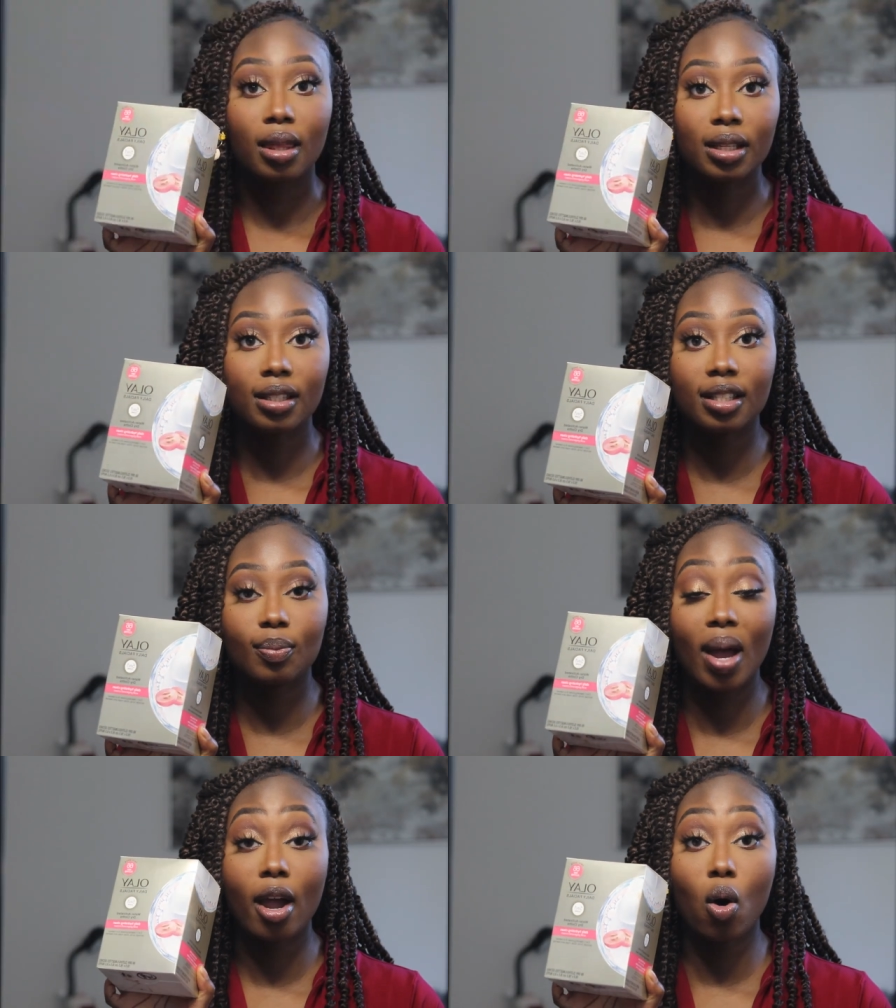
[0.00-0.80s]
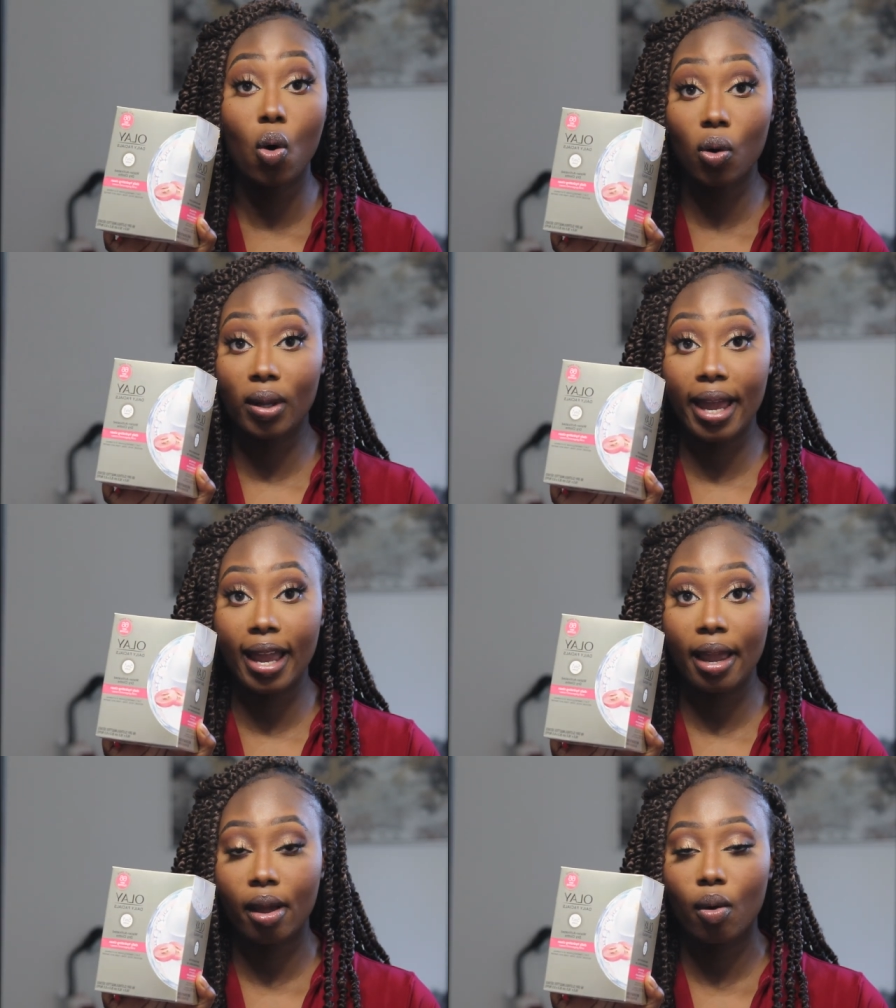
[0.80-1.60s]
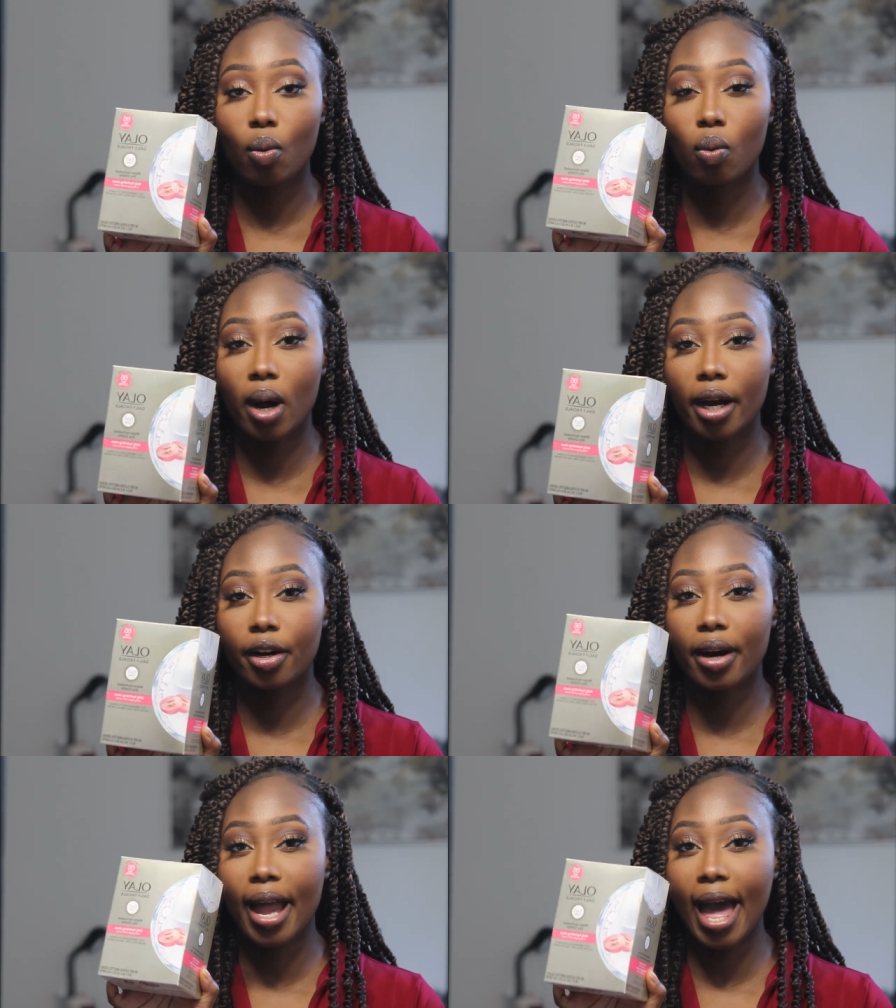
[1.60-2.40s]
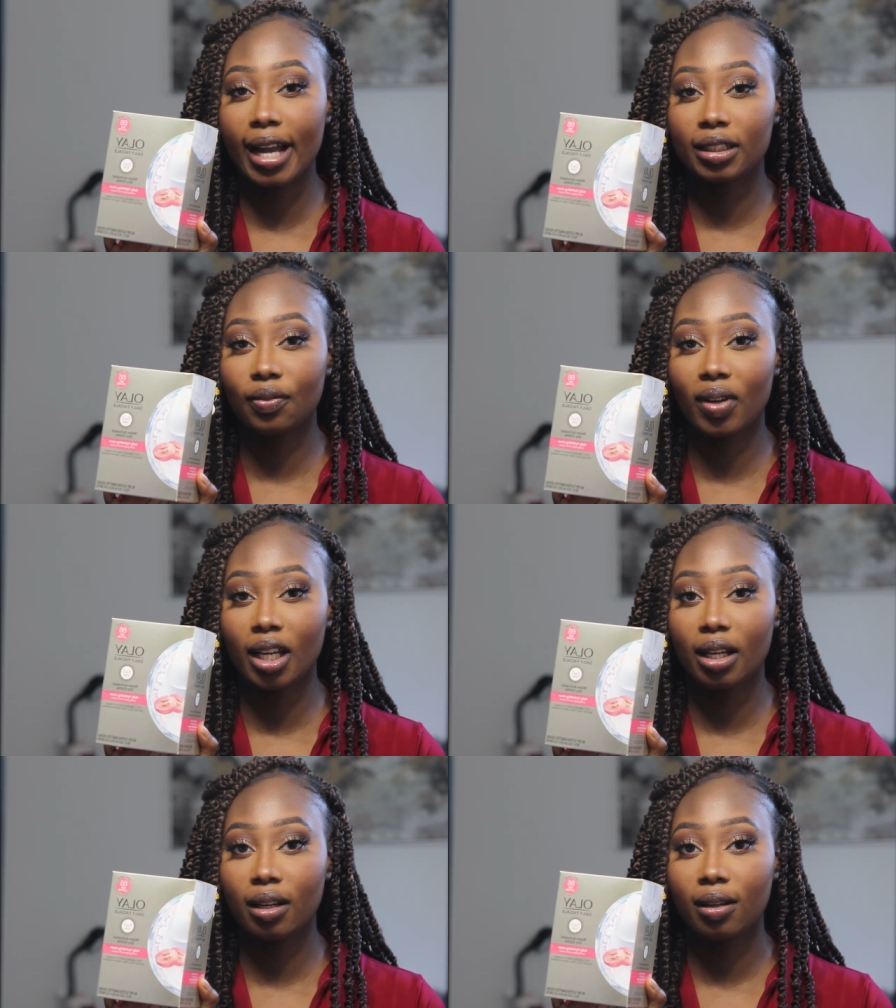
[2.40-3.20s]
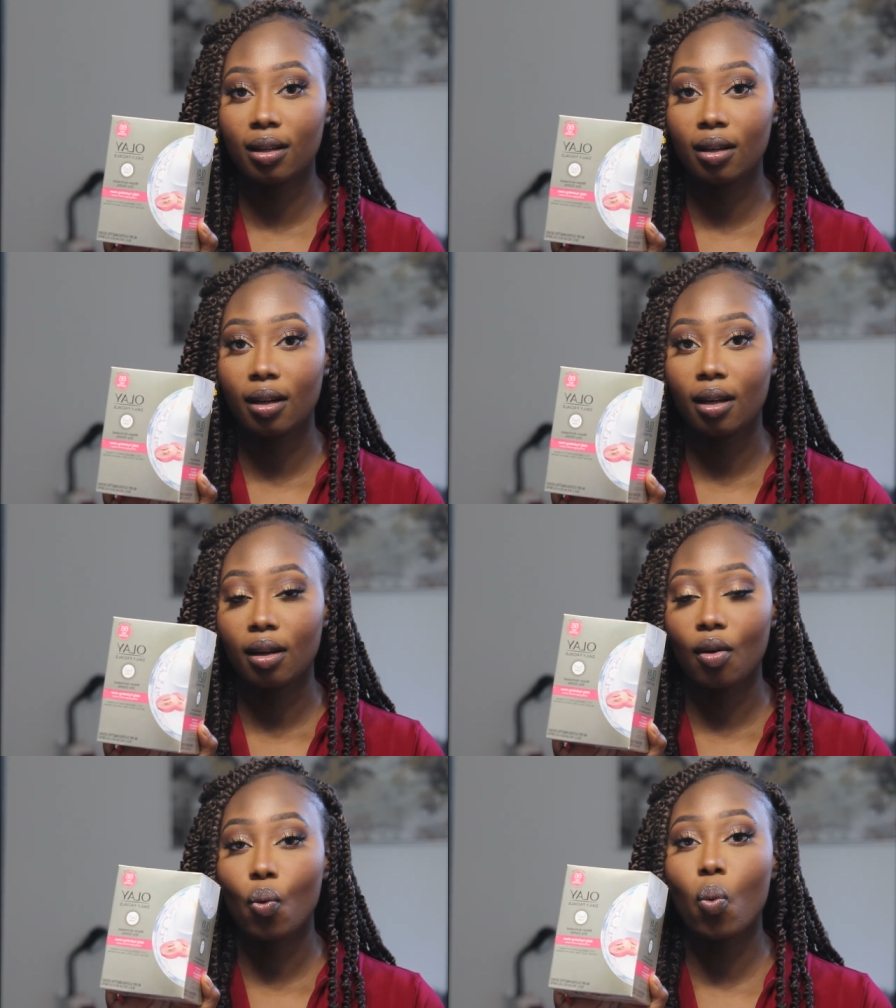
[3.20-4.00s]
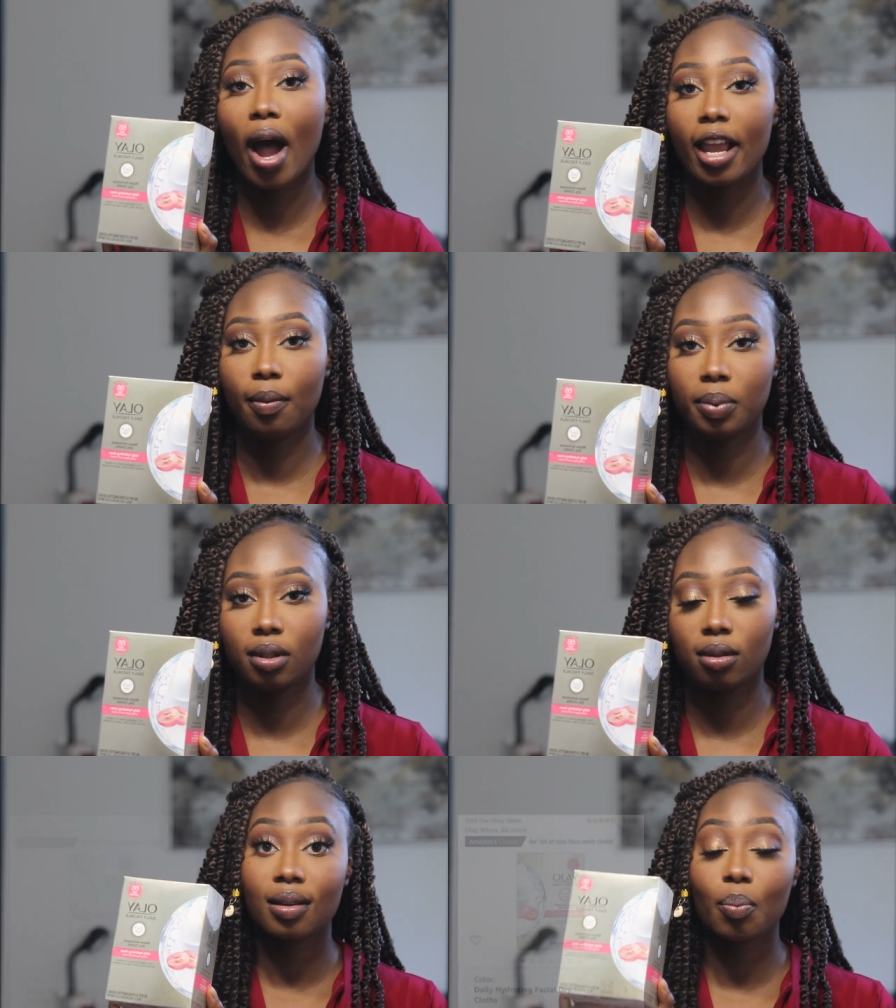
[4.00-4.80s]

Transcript: This is my Olay water activated wipes.